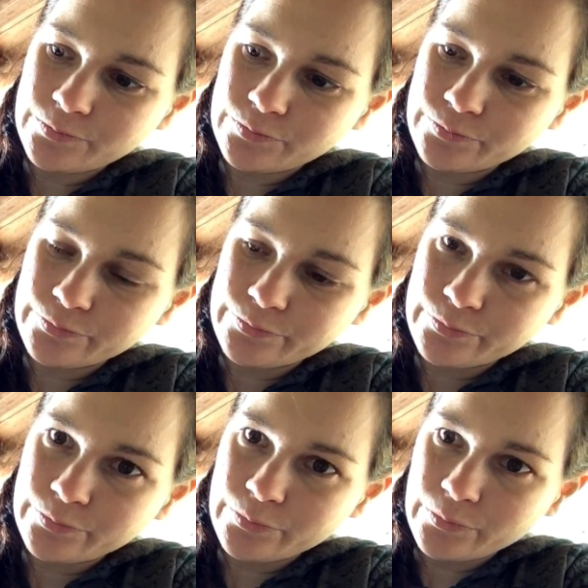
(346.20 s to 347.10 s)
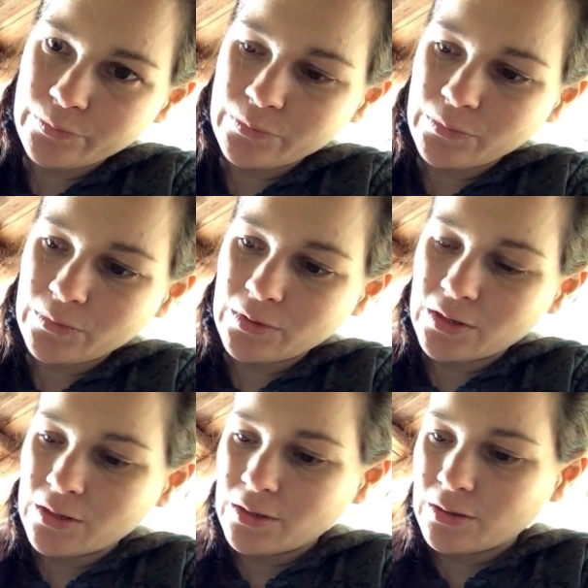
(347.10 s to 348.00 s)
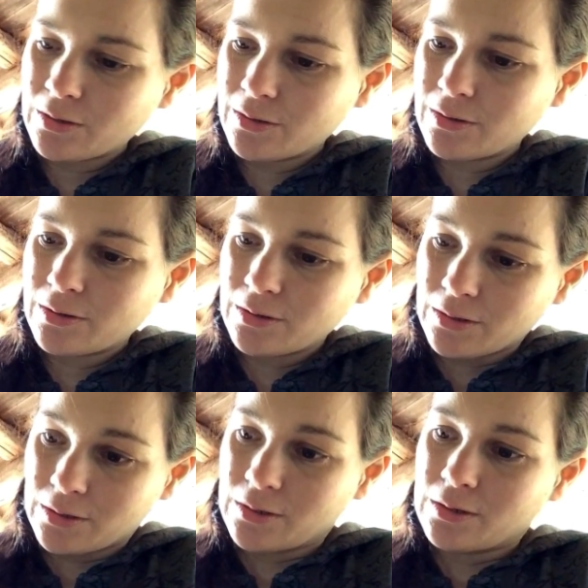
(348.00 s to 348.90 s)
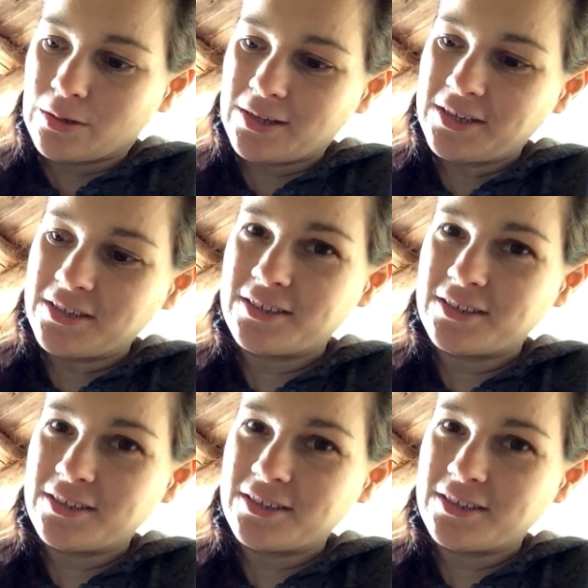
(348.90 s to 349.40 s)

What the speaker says: Nobody speaks.